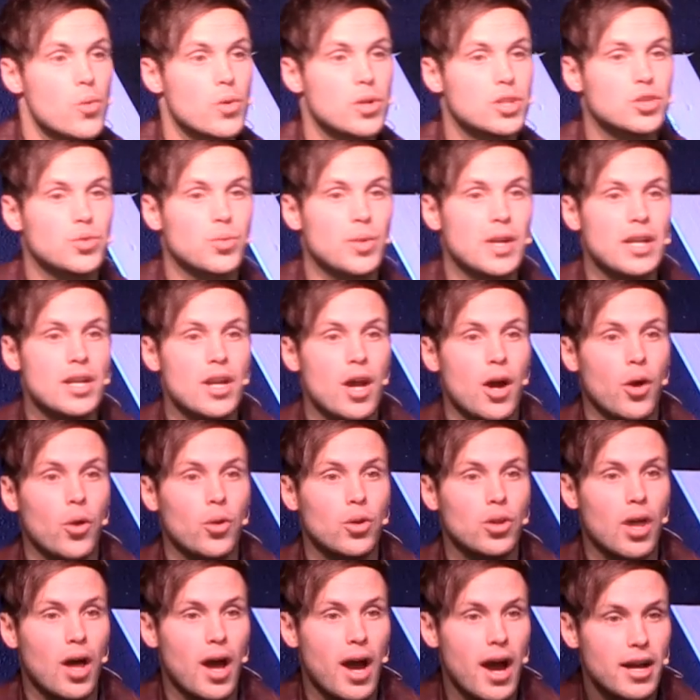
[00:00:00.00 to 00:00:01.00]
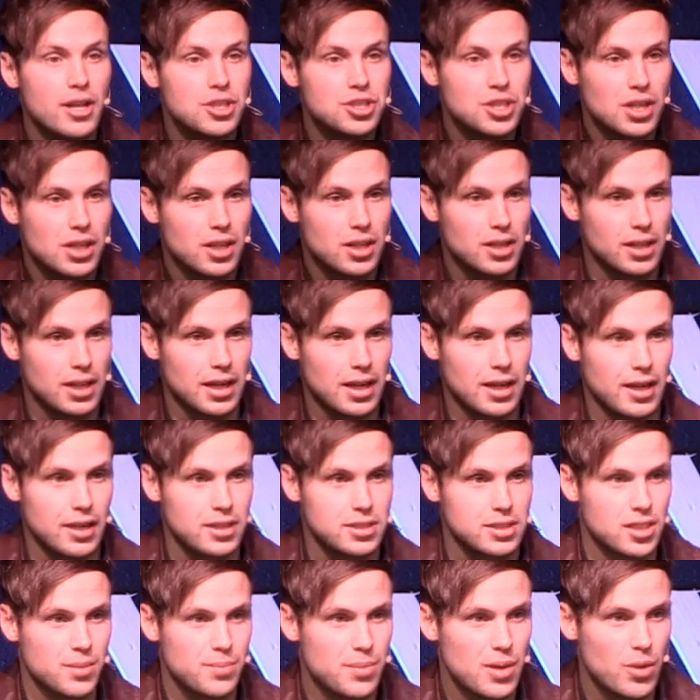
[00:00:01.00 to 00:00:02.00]
which we know
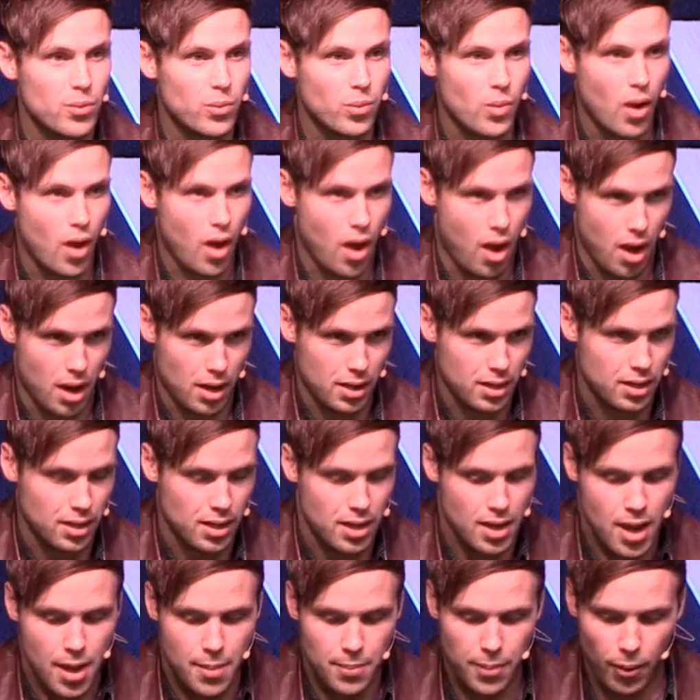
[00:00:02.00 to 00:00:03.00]
logically to be wrong,